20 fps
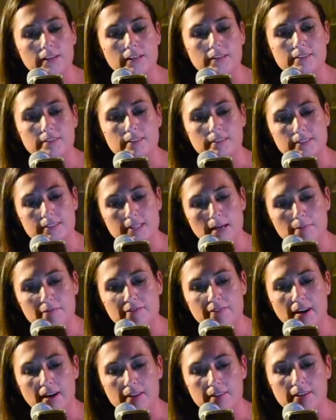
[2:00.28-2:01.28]
is the
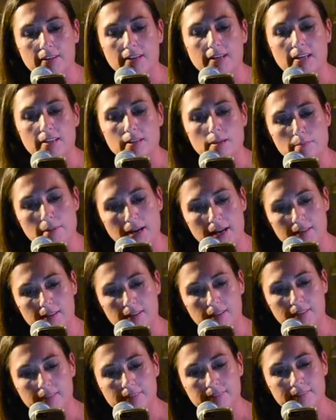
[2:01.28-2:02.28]
stepfather in the
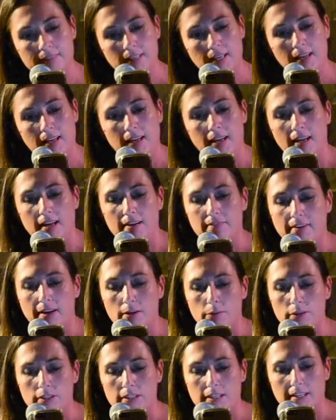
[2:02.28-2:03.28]
barrel. If
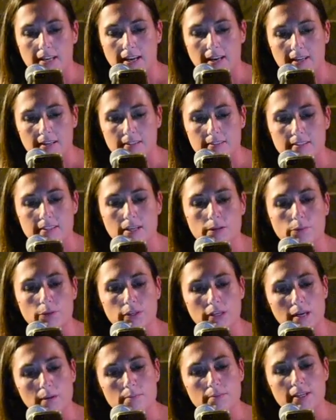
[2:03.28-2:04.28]
I were to guess, he
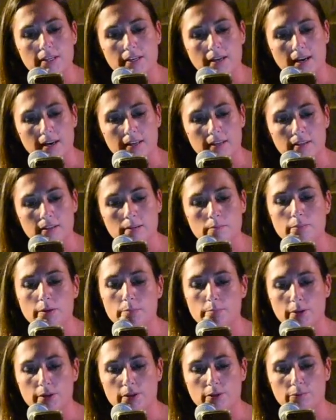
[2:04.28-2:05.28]
will keep the gun
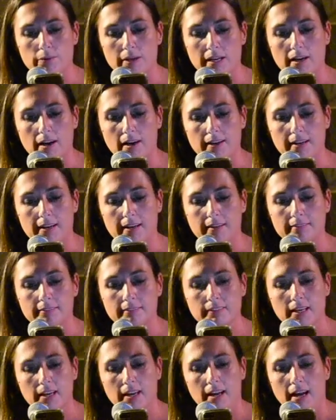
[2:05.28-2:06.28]
but put a ring on it.
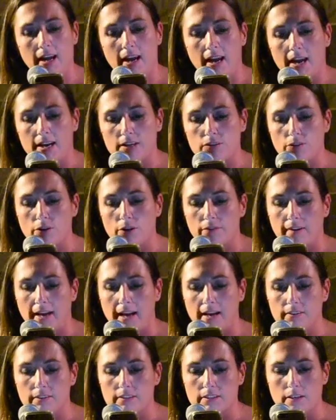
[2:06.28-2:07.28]
I drove
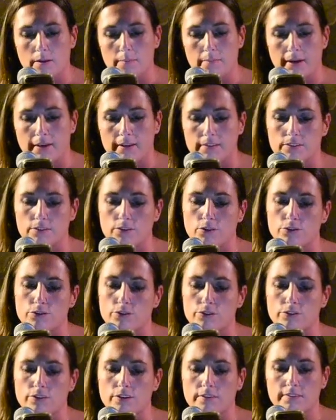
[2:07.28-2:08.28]
out to compare
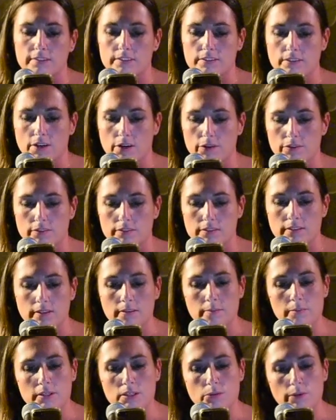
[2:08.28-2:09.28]
social service notes.
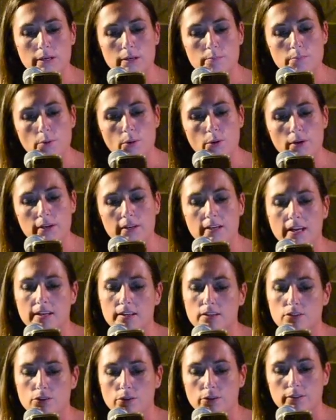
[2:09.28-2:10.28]
Between born
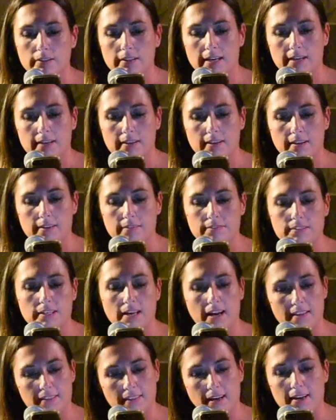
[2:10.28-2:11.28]
and adult narratives,
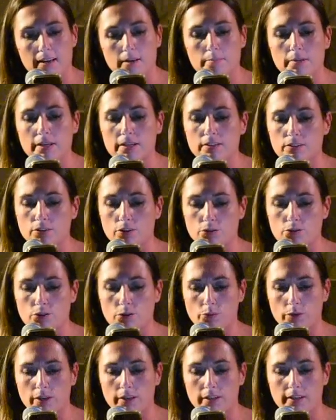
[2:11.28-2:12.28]
I thought I'd be a
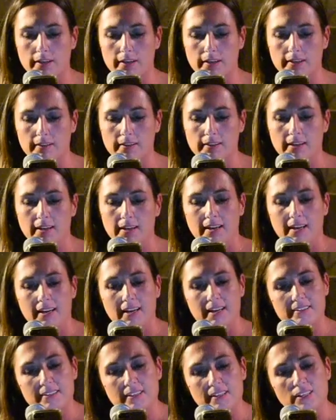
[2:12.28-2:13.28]
social worker.
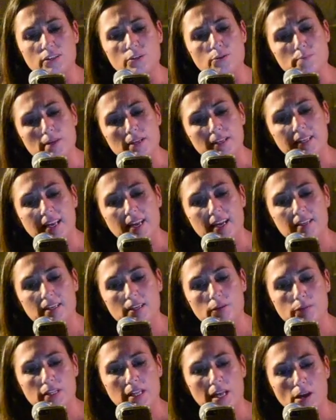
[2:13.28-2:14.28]
Isn't it
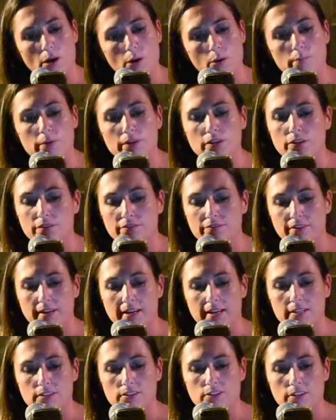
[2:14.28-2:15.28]
humiliating when they open your
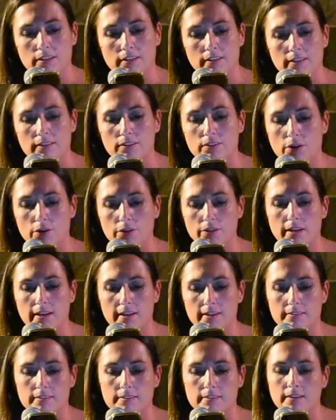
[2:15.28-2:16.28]
fridge? Know
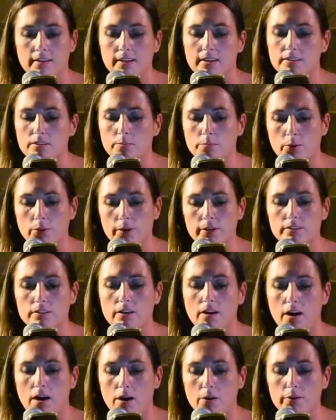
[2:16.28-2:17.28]
this it's important
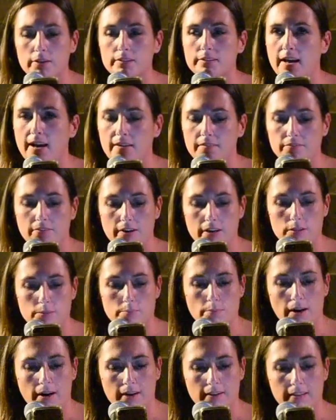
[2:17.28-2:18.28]
to always have fresh
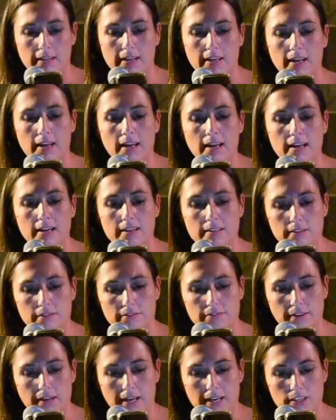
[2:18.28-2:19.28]
broccoli in the
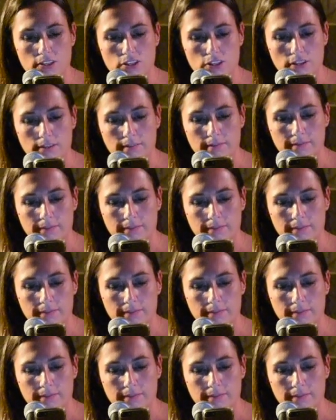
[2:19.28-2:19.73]
fridge.